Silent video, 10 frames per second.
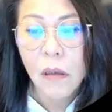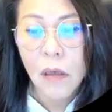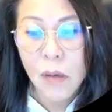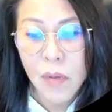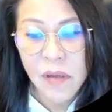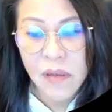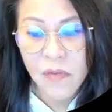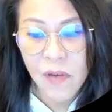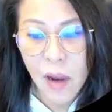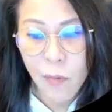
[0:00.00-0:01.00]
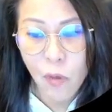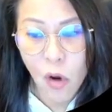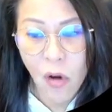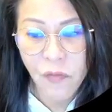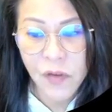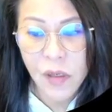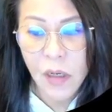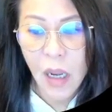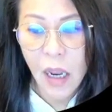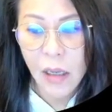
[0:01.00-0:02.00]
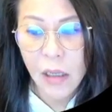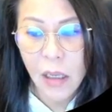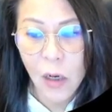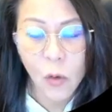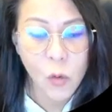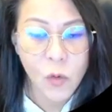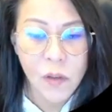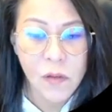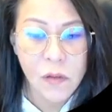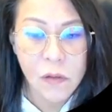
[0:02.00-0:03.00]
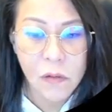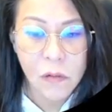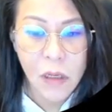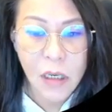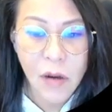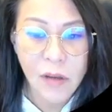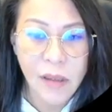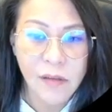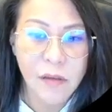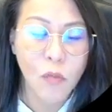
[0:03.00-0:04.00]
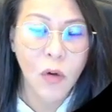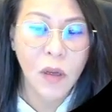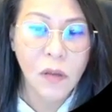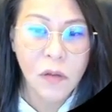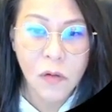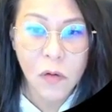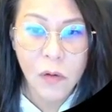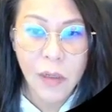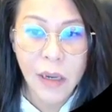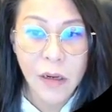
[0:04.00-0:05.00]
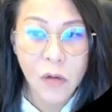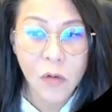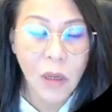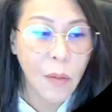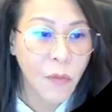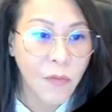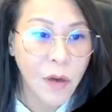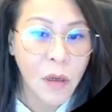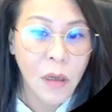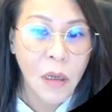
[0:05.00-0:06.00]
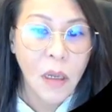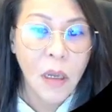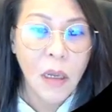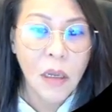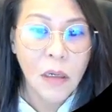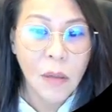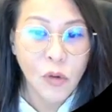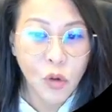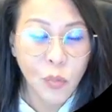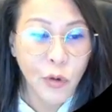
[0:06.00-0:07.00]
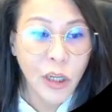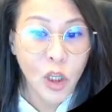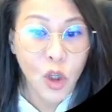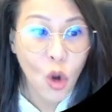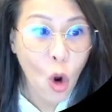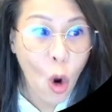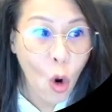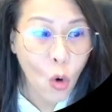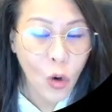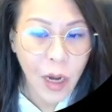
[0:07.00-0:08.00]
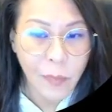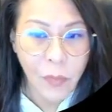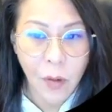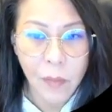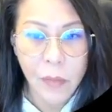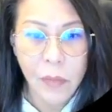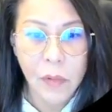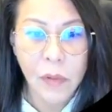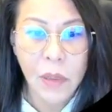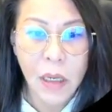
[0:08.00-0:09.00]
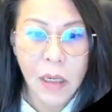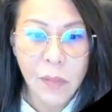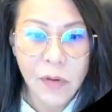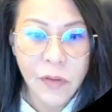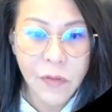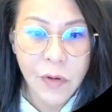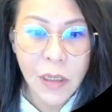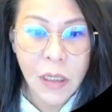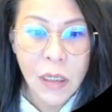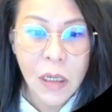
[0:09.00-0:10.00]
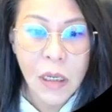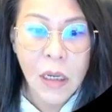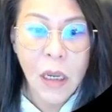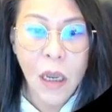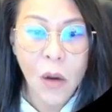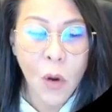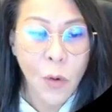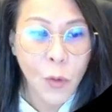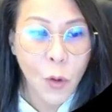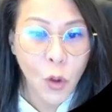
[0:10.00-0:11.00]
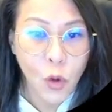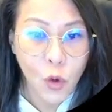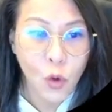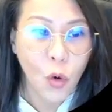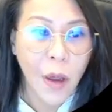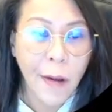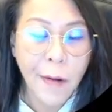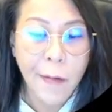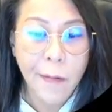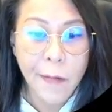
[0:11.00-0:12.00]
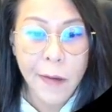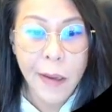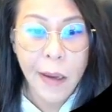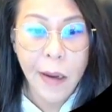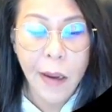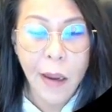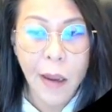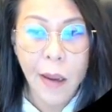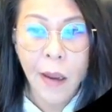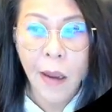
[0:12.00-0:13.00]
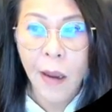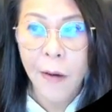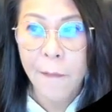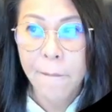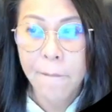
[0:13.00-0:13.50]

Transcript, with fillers: that means if I'm not confident uh, I cannot do this okay now in testing mode uh. so gather you to come over number two bring your own laptop okay number three uh, what are we going to do uh, okay uh